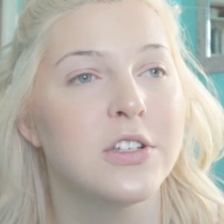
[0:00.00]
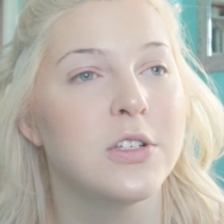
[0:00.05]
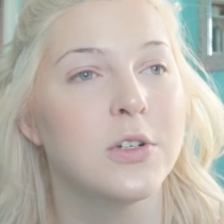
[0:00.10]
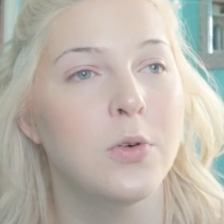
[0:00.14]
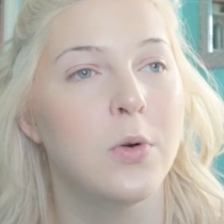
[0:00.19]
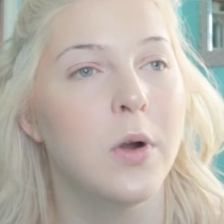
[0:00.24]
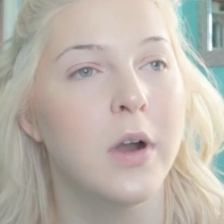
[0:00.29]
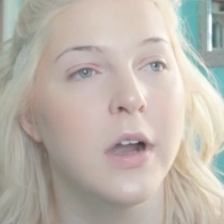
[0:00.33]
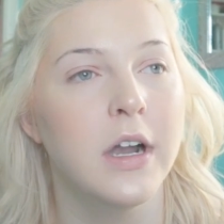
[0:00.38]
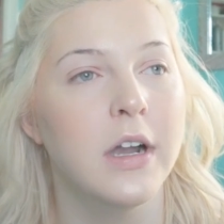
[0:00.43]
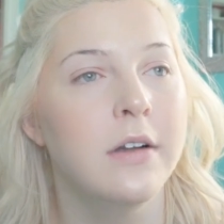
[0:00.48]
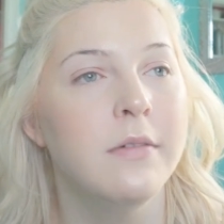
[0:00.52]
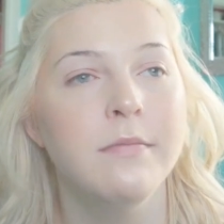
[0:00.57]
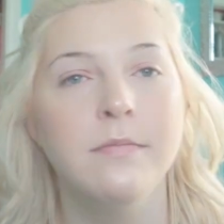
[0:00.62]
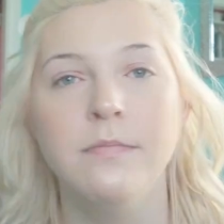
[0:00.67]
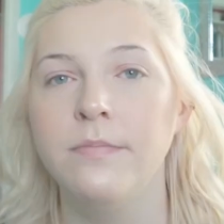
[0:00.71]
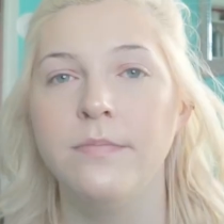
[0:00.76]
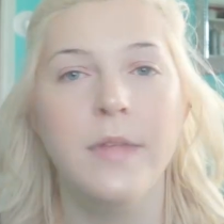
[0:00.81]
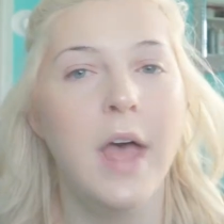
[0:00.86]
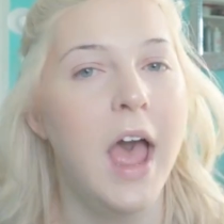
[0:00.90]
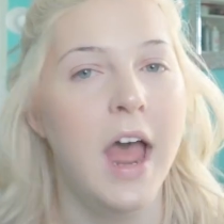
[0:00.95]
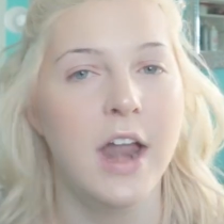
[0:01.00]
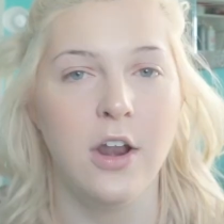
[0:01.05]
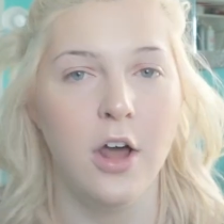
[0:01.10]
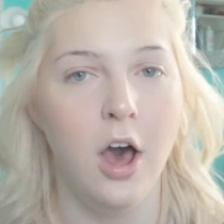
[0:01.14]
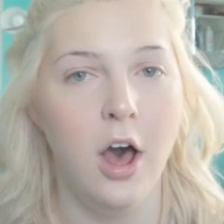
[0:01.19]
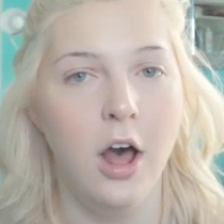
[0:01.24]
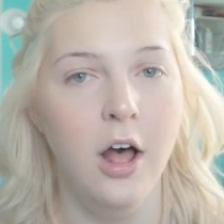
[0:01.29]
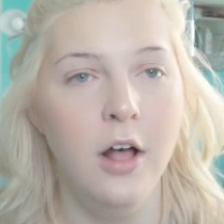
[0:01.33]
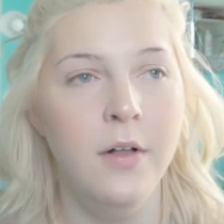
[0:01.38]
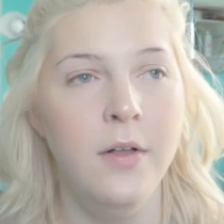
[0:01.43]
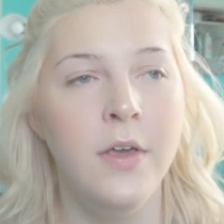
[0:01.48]
store at
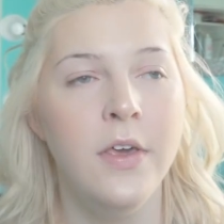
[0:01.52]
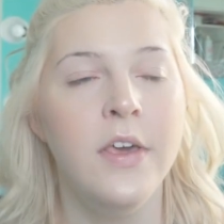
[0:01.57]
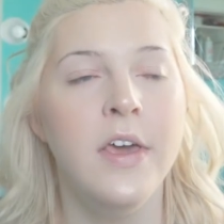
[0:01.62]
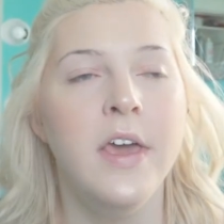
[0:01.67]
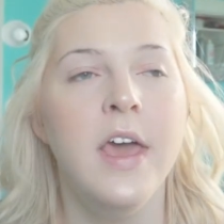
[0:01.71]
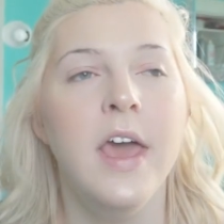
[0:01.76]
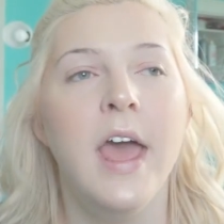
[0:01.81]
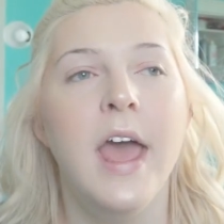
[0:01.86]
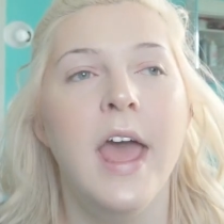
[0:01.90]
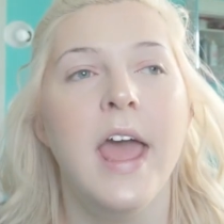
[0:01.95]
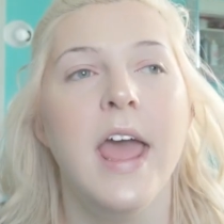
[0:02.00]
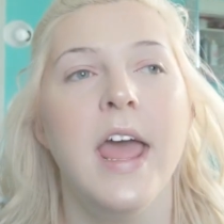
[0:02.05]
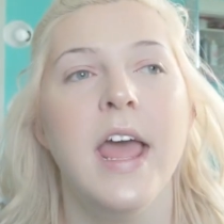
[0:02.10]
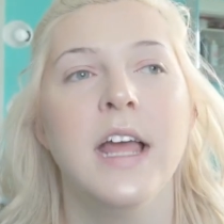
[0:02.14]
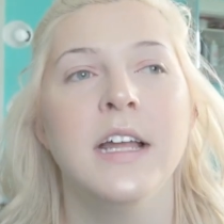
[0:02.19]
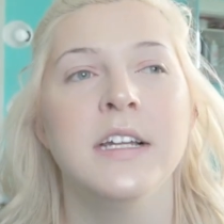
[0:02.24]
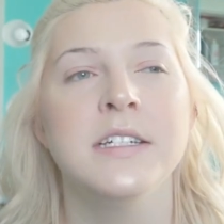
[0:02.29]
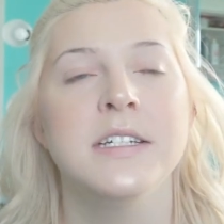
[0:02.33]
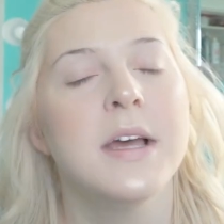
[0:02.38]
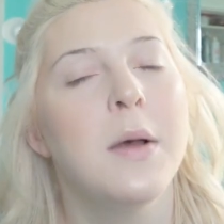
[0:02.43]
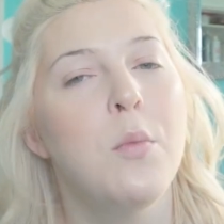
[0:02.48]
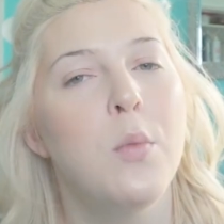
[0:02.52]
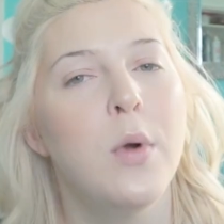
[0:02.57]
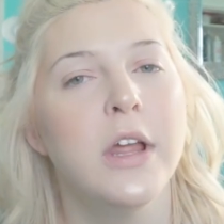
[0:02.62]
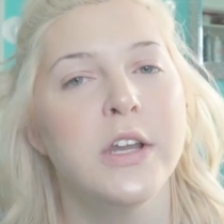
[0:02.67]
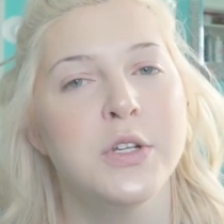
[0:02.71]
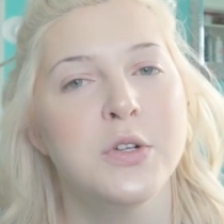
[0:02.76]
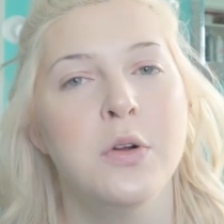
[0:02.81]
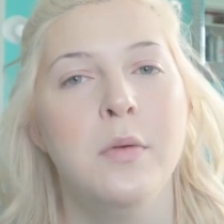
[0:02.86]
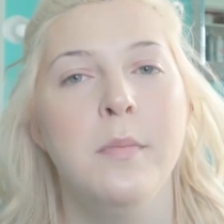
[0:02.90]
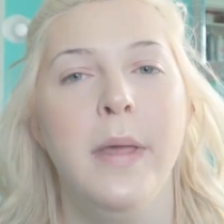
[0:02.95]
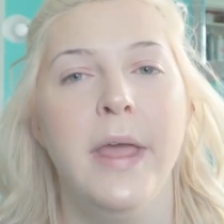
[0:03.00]
all. And I'm way
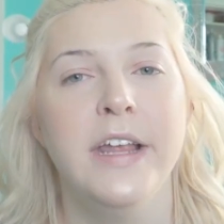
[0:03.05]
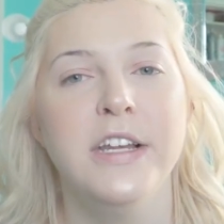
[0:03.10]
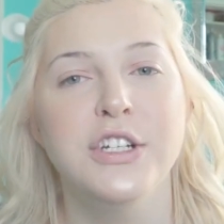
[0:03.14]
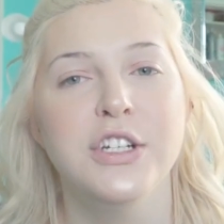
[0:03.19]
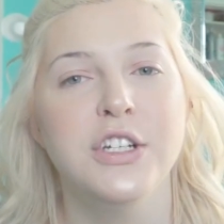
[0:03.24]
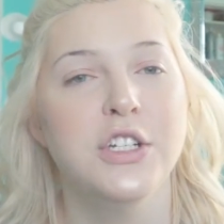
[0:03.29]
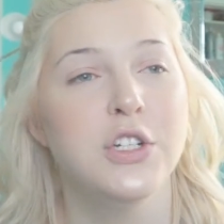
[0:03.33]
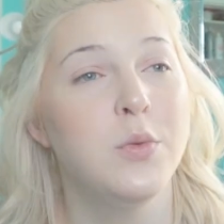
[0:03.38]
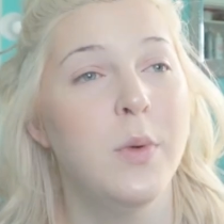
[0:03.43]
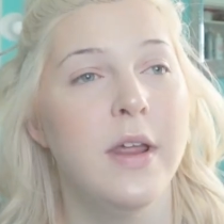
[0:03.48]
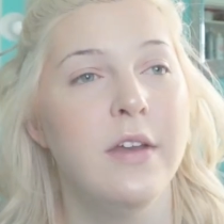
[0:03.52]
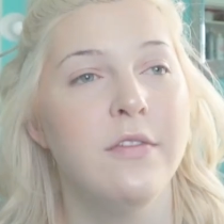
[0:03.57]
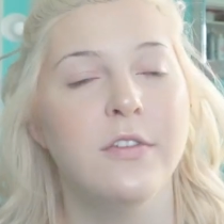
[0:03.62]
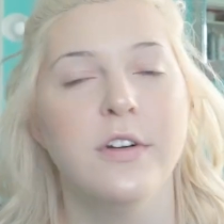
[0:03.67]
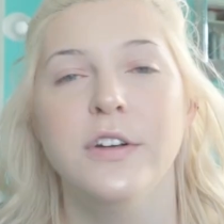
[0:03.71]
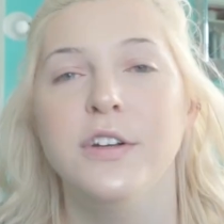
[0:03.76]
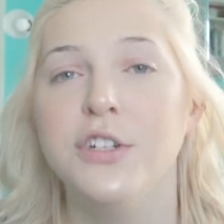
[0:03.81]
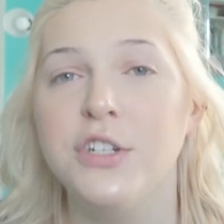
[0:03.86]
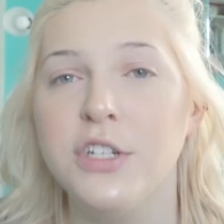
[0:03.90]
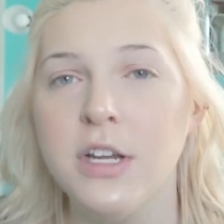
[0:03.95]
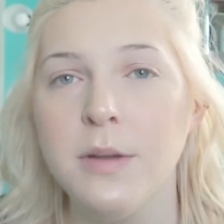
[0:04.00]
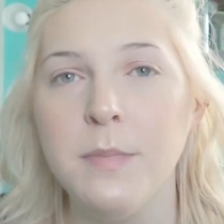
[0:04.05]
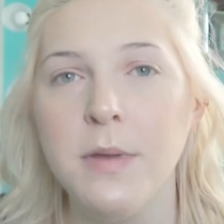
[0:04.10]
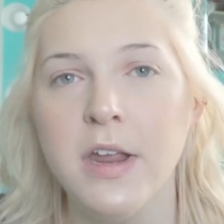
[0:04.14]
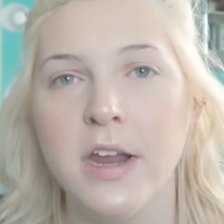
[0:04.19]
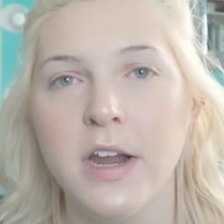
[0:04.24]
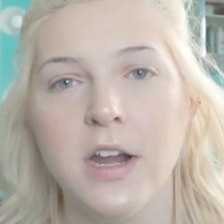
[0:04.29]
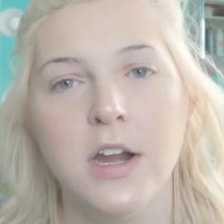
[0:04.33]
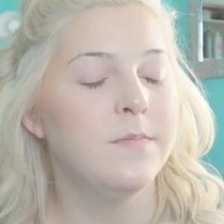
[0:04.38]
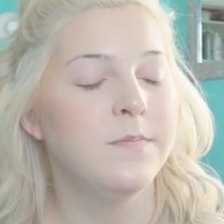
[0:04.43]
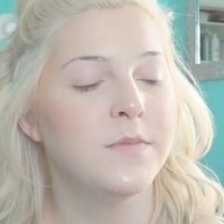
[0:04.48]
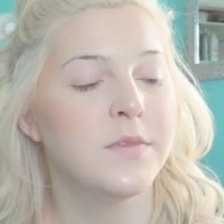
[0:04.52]
too impatient to wait for it to ship
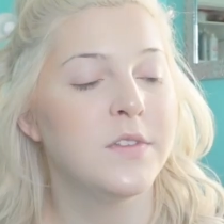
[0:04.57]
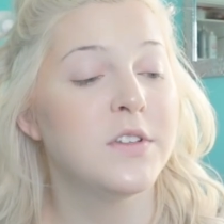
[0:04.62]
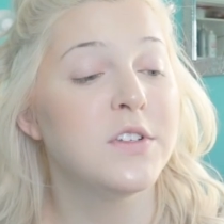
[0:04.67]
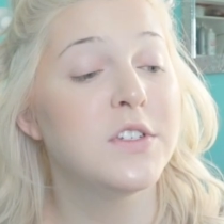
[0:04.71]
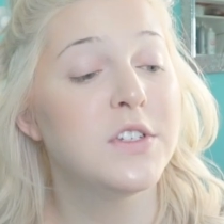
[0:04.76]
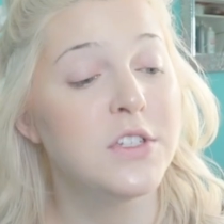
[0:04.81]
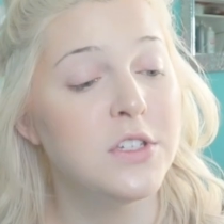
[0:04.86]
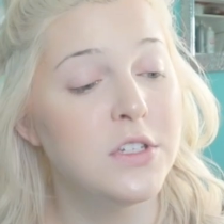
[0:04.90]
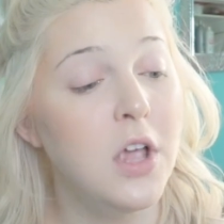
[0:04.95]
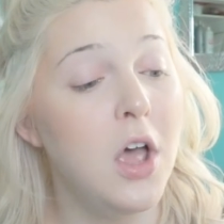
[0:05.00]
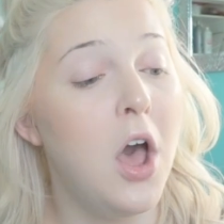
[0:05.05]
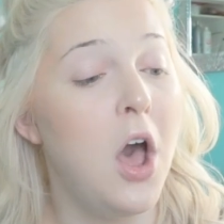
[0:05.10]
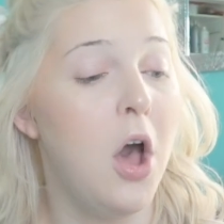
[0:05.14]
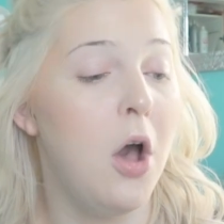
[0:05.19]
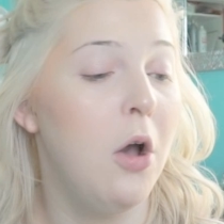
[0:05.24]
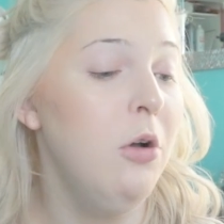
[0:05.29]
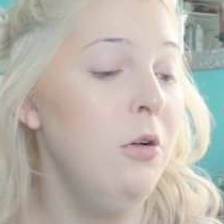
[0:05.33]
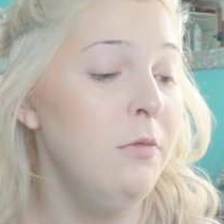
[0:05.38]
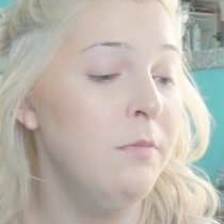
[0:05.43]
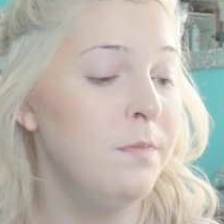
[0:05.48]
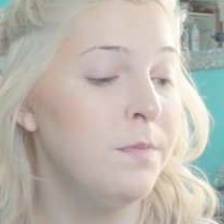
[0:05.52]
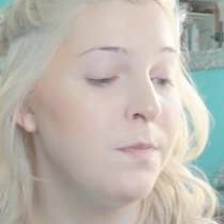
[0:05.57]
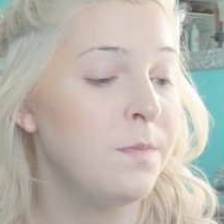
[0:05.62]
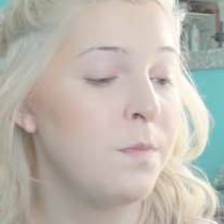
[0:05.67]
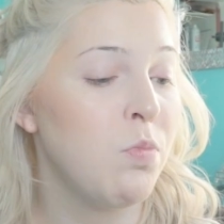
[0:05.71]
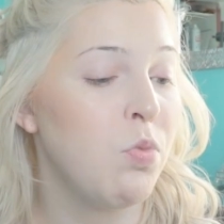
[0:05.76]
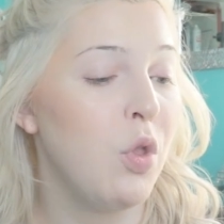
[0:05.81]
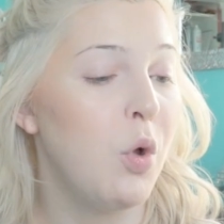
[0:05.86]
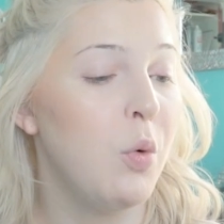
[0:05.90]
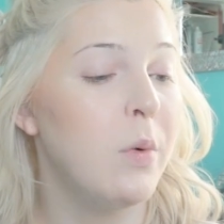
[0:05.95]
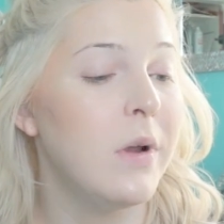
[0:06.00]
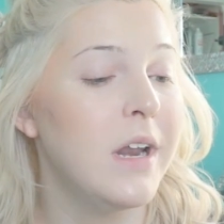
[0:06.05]
here. So
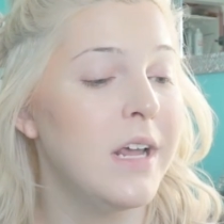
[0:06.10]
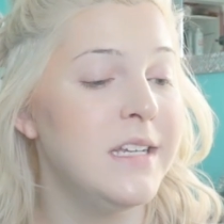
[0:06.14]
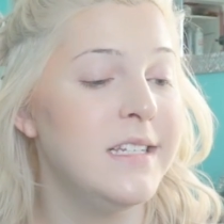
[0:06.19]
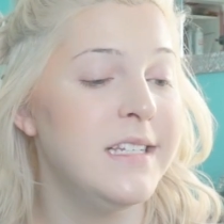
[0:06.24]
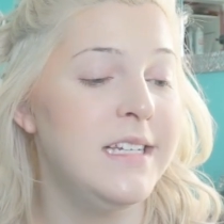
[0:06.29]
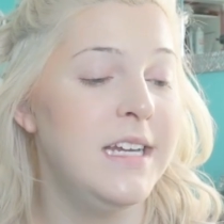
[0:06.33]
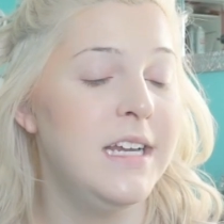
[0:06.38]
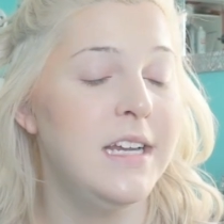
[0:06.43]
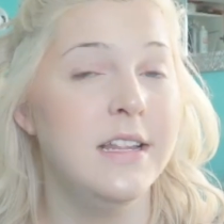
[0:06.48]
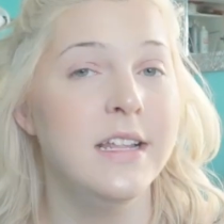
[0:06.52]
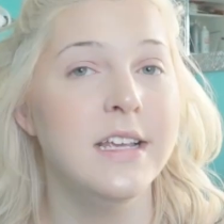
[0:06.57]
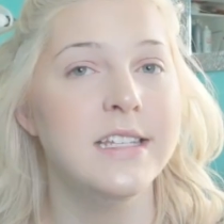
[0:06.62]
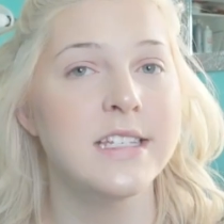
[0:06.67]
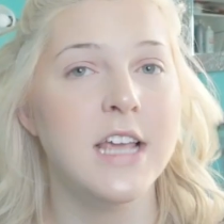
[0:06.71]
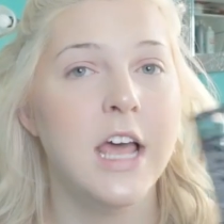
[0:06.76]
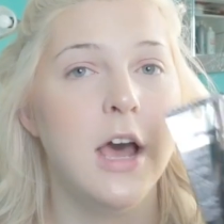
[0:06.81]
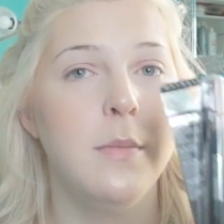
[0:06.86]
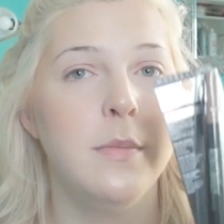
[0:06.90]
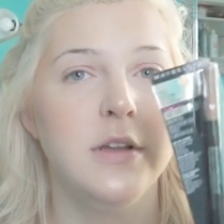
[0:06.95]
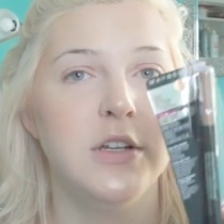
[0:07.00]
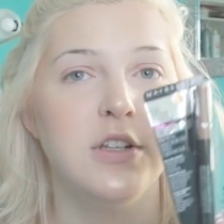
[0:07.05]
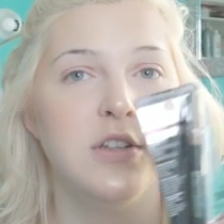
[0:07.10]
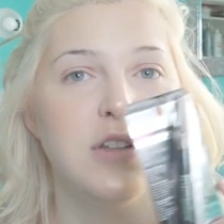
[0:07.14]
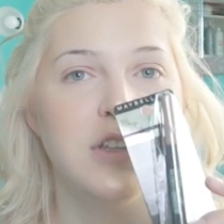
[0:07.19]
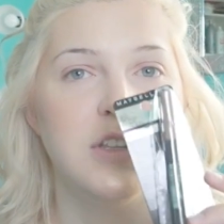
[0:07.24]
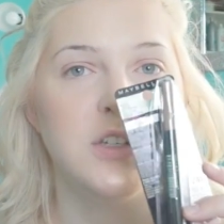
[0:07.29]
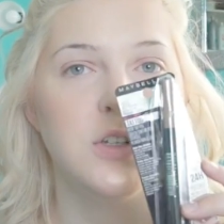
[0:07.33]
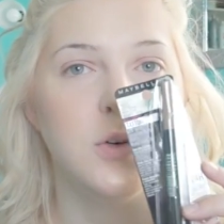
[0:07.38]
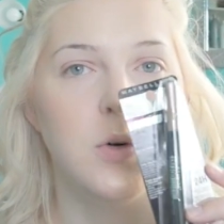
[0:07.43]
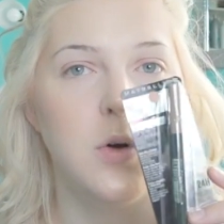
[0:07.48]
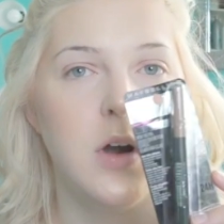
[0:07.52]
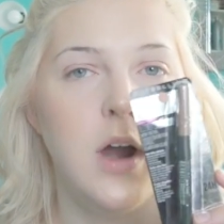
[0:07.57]
when I seen this come into the
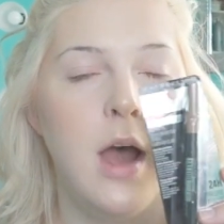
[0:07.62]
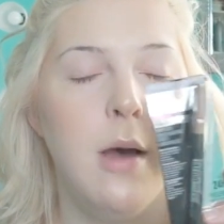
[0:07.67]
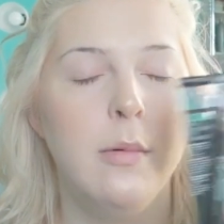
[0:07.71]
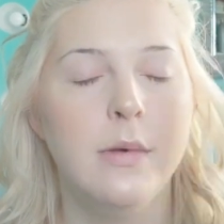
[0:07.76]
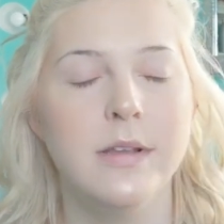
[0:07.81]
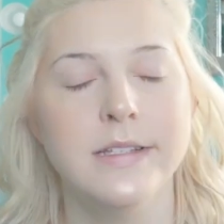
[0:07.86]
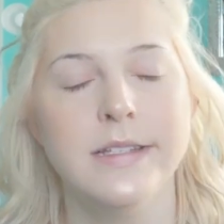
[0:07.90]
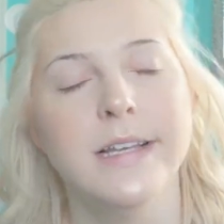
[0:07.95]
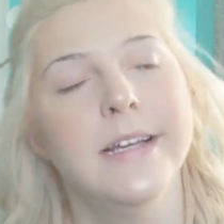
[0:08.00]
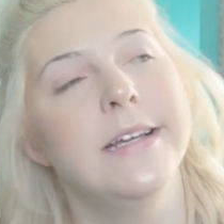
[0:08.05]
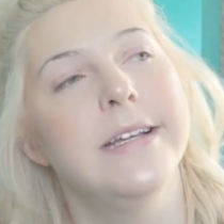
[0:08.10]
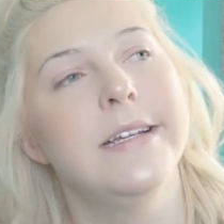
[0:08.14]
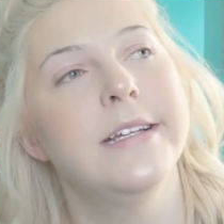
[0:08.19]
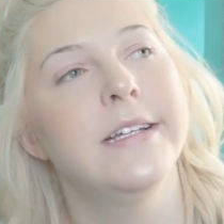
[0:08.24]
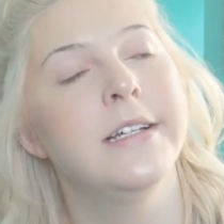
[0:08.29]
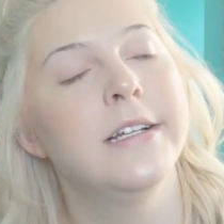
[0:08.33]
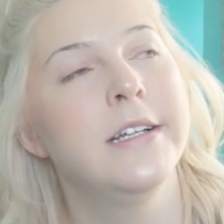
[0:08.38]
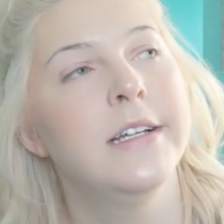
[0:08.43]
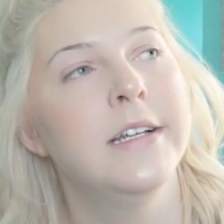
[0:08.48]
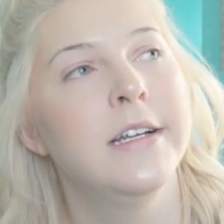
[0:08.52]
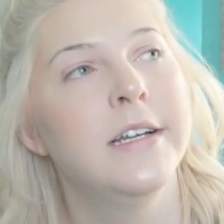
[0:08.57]
store, I was like,